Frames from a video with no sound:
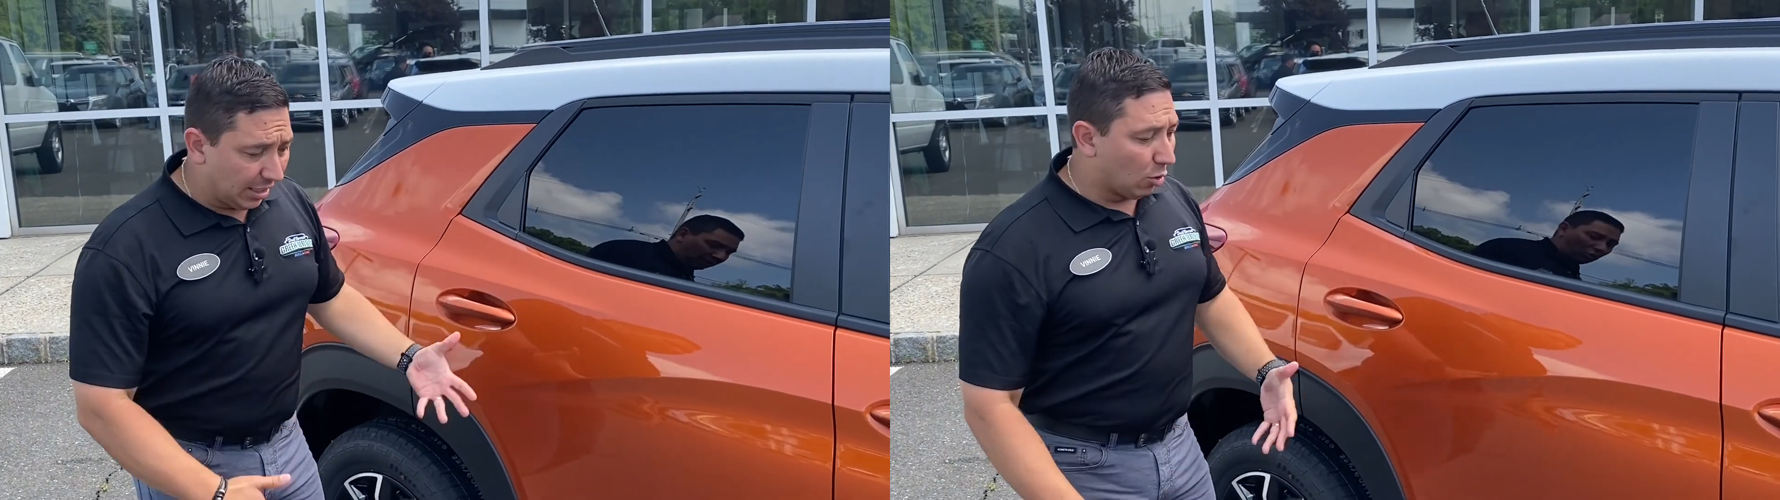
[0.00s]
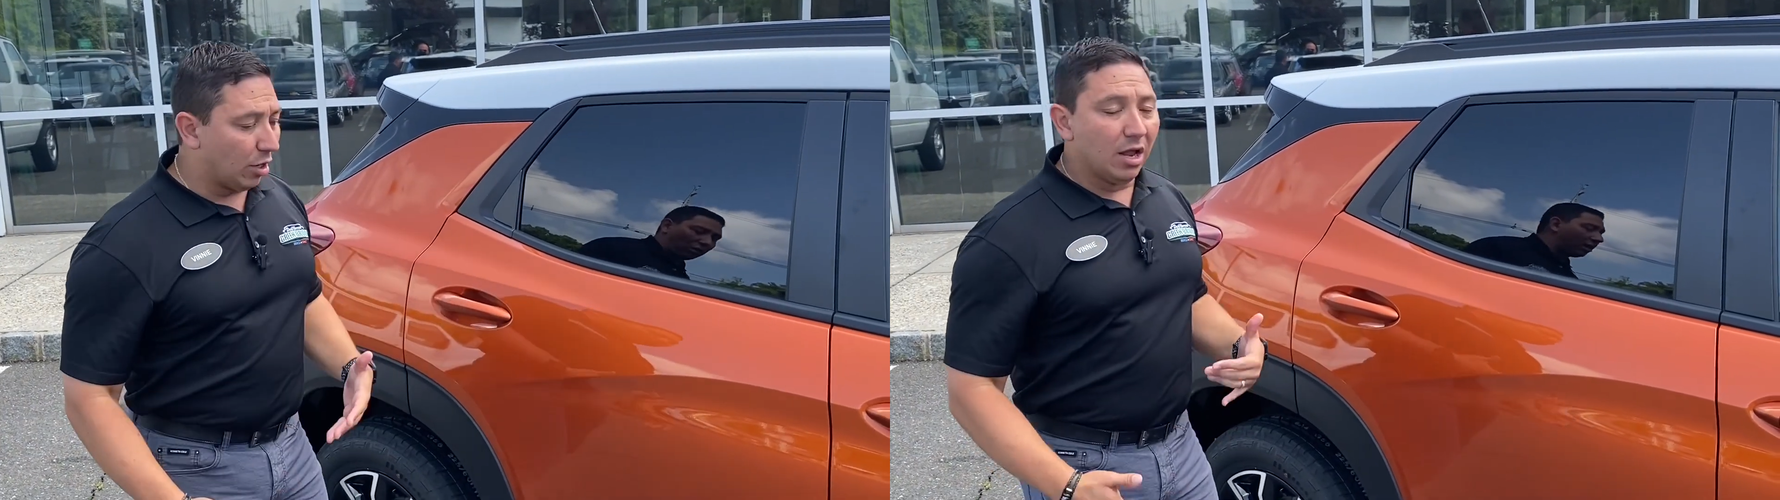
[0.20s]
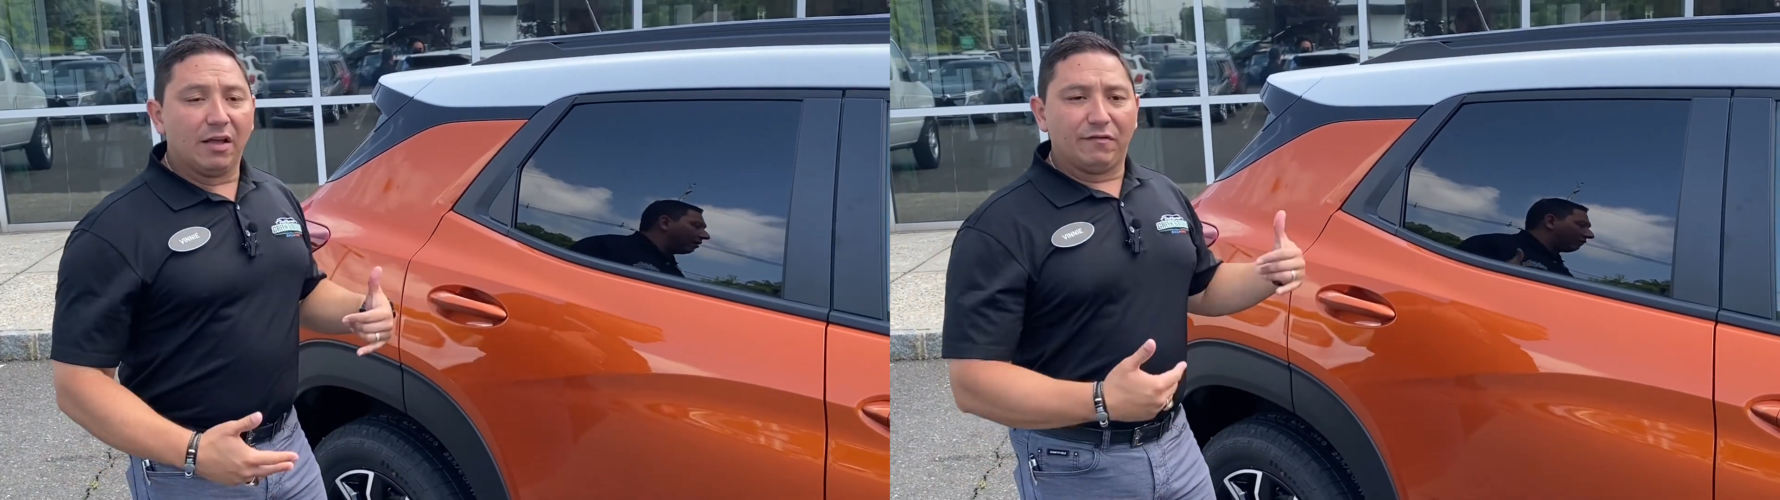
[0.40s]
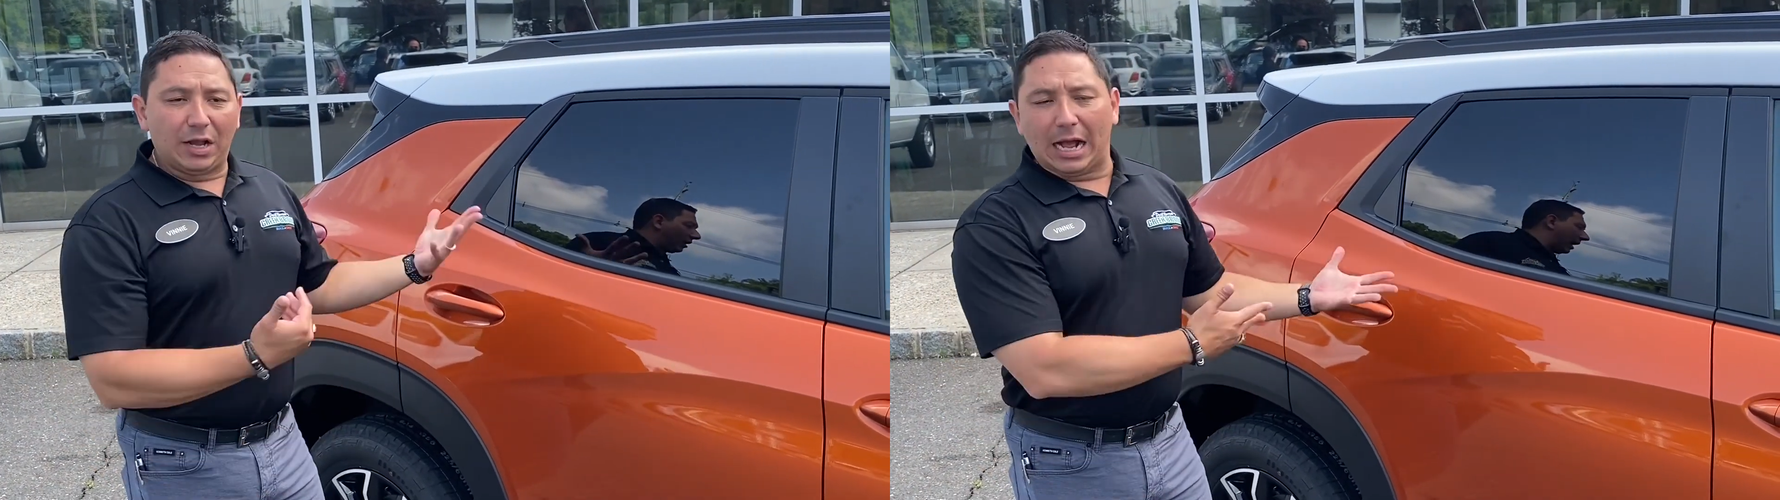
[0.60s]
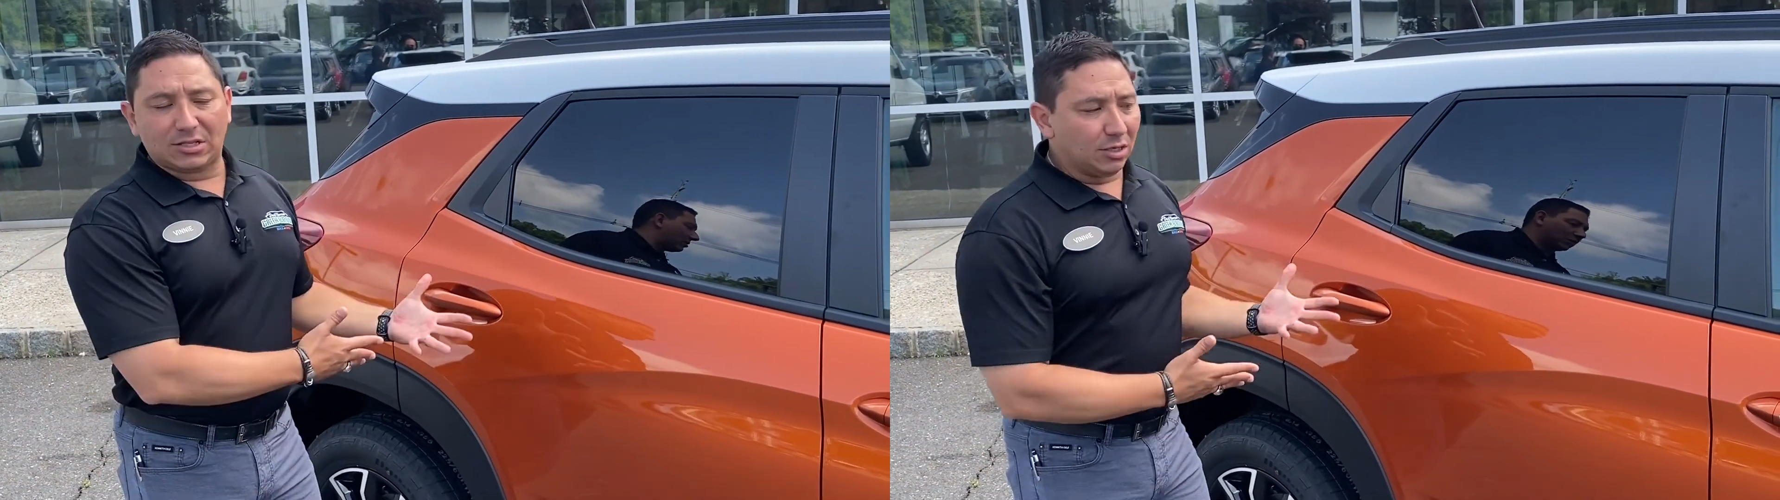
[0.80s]
or if you
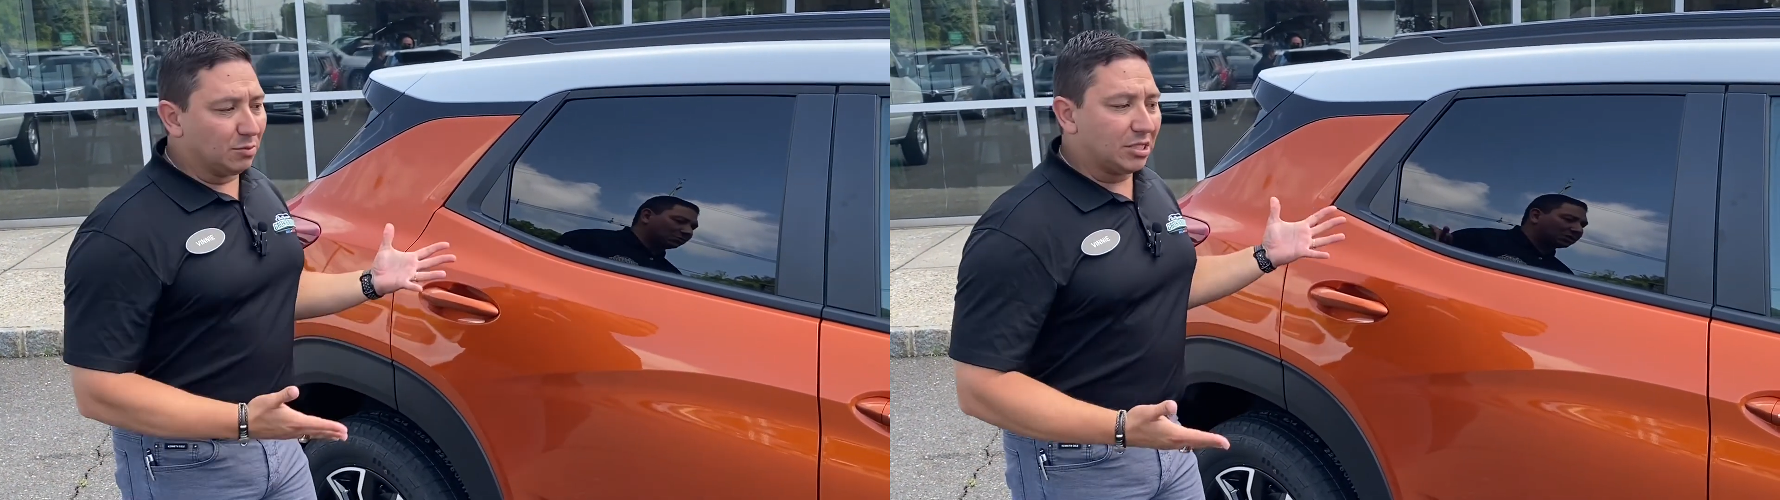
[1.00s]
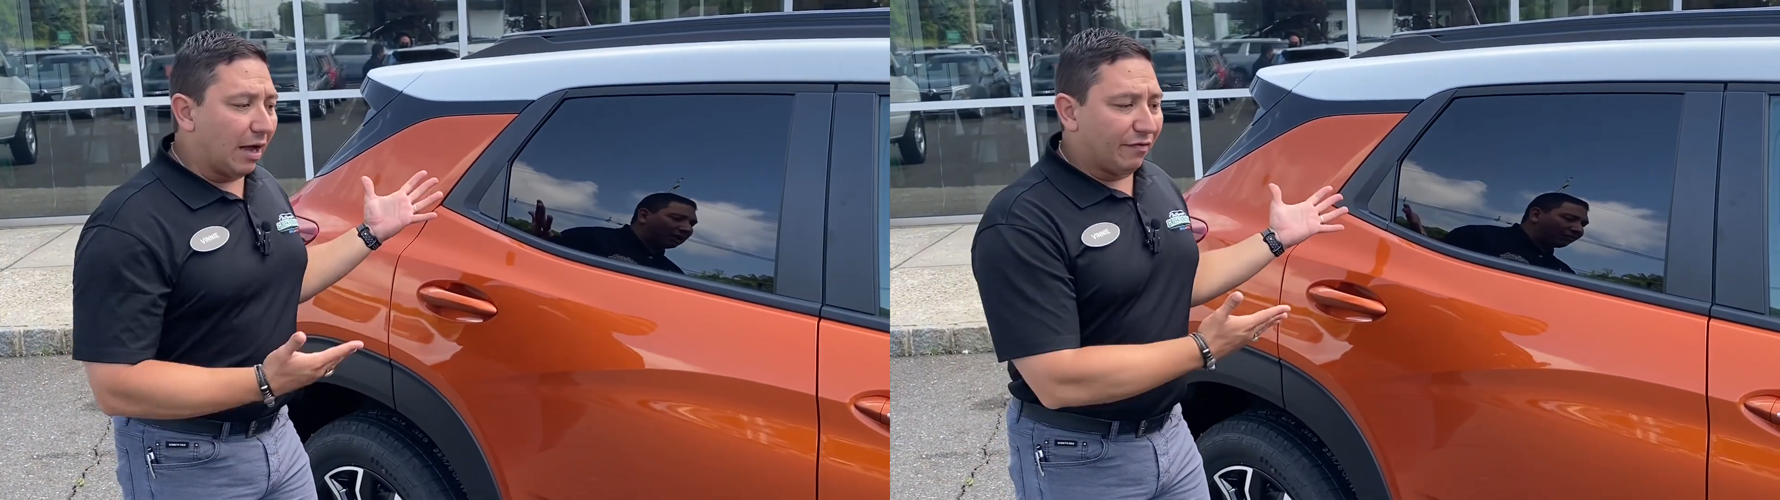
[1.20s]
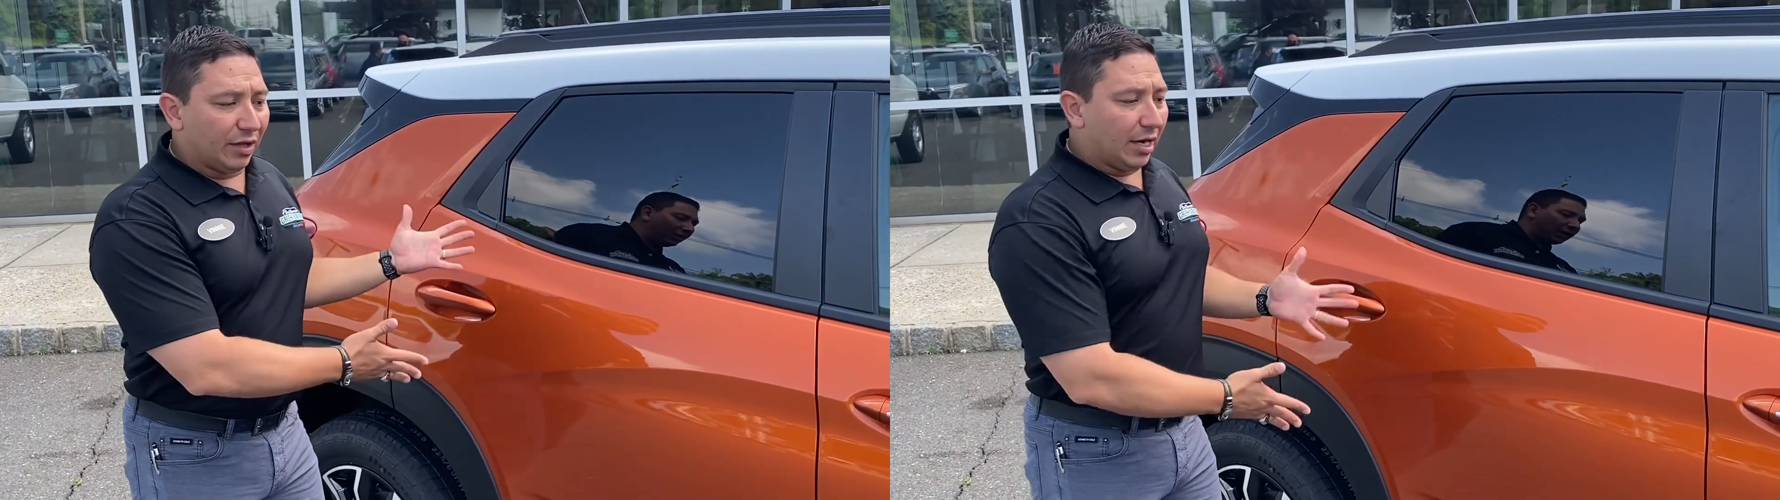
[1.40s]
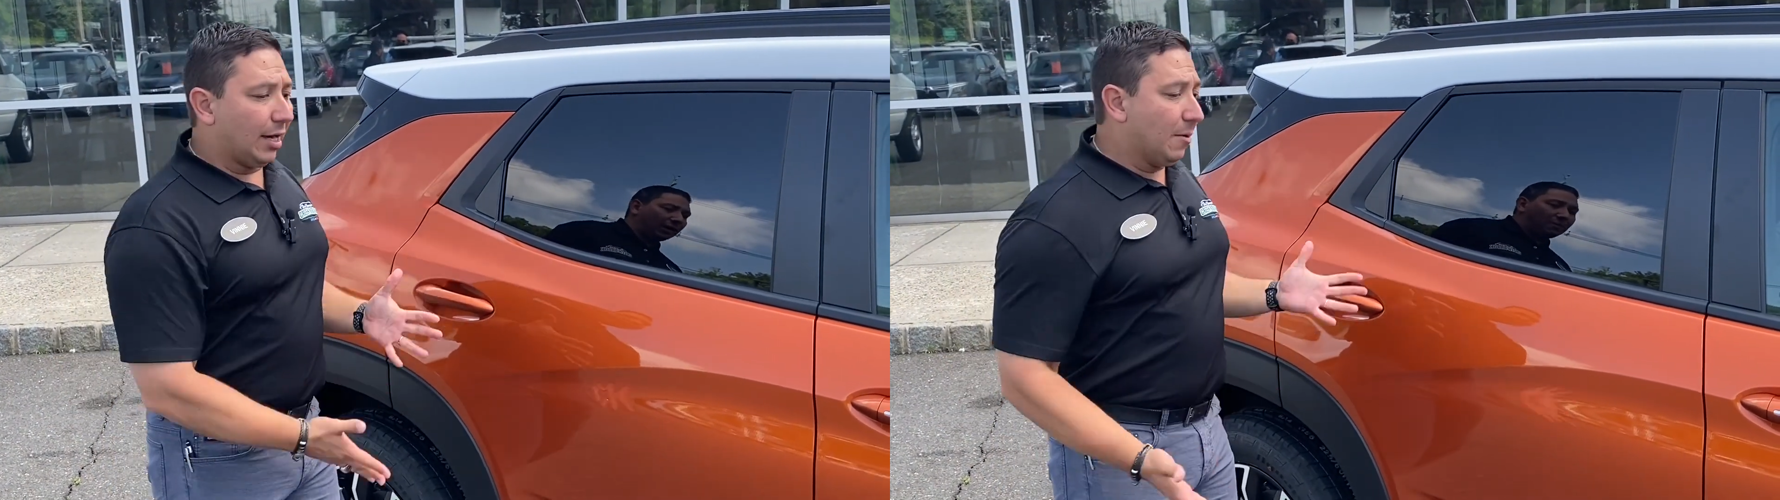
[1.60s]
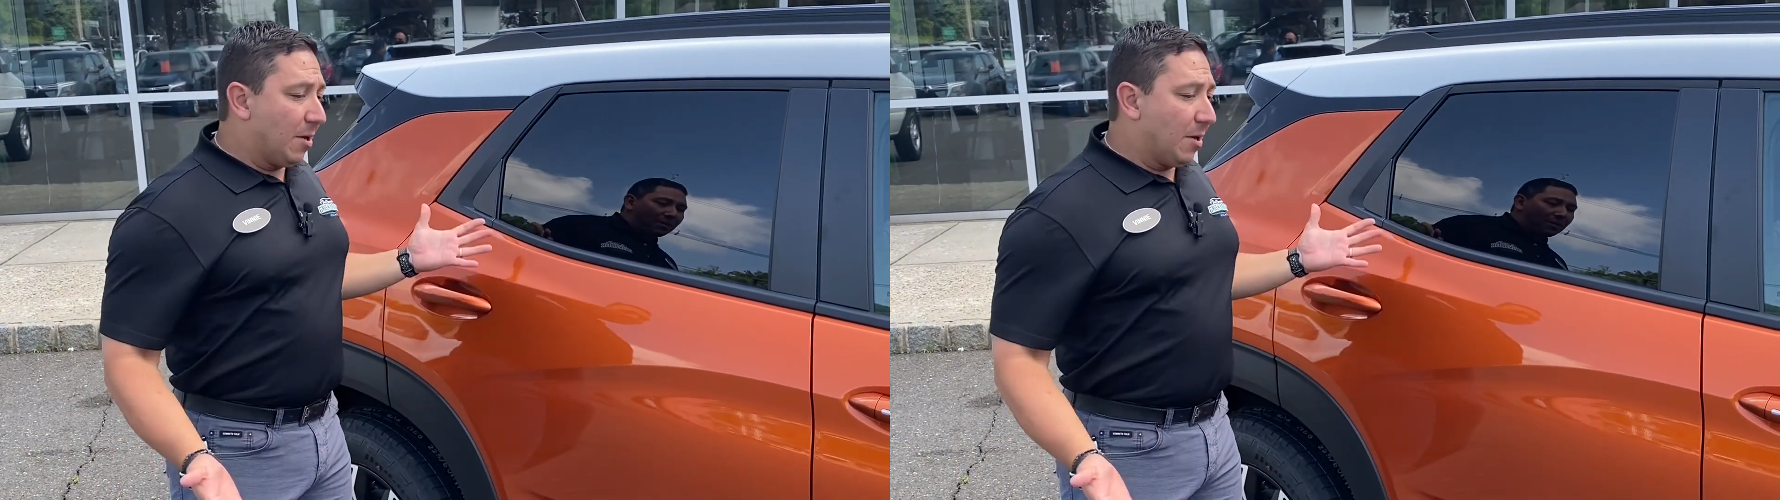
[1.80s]
got some stuff there